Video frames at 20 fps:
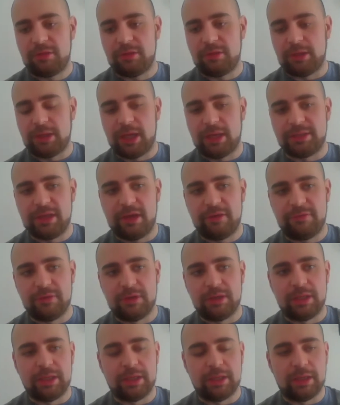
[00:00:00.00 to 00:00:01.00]
yeah,
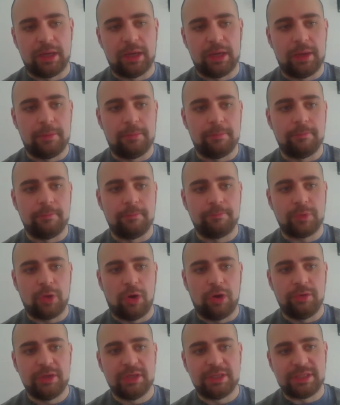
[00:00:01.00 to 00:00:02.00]
definitely. Um,
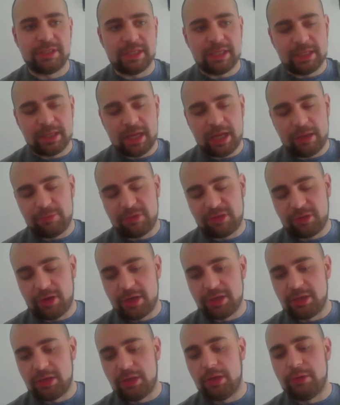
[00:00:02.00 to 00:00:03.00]
on the DNA
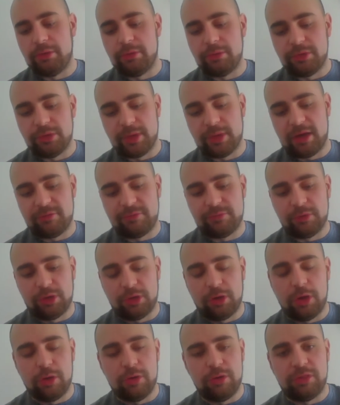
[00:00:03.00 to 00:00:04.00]
side alone, you have
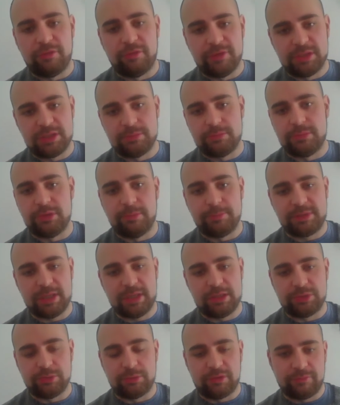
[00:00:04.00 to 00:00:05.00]
loads of vitamin
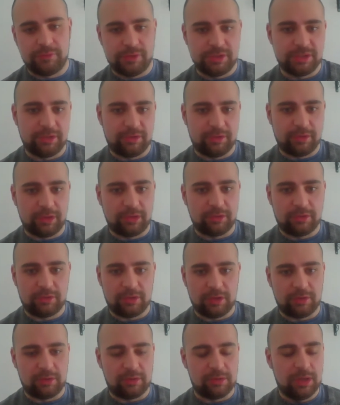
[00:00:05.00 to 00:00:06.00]
potential deficiencies.
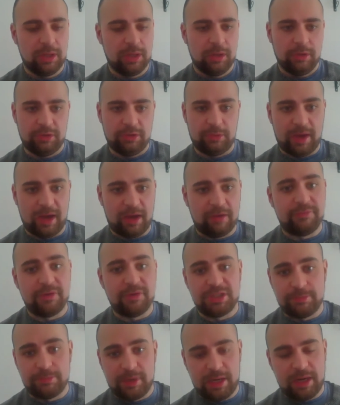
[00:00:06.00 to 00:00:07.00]
So you have
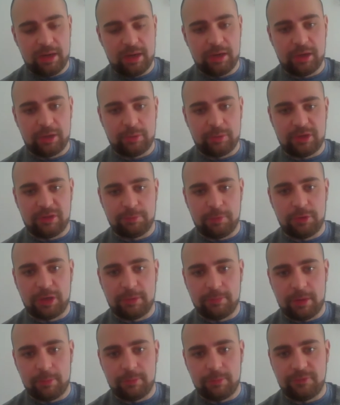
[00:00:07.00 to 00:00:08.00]
vitamin A, like we spoke
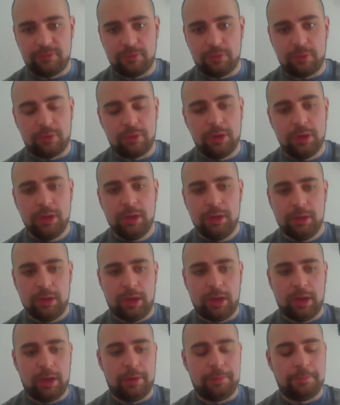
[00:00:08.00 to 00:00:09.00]
about before.
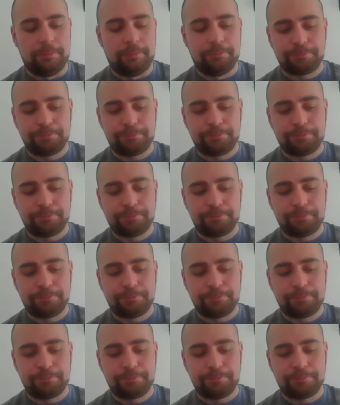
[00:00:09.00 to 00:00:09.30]
Um,